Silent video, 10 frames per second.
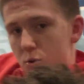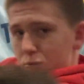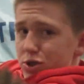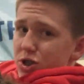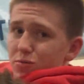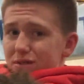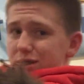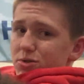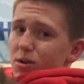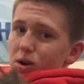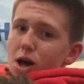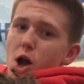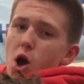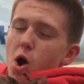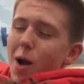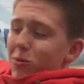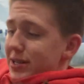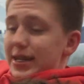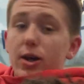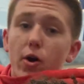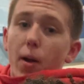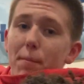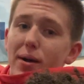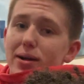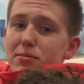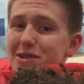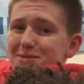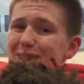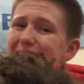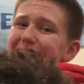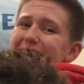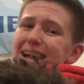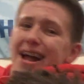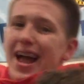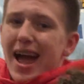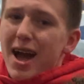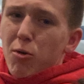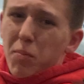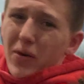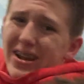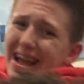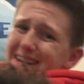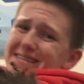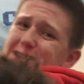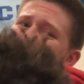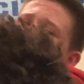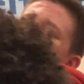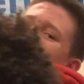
shooting this through. And we're sitting on our butt, just straight out. We're putting everything we have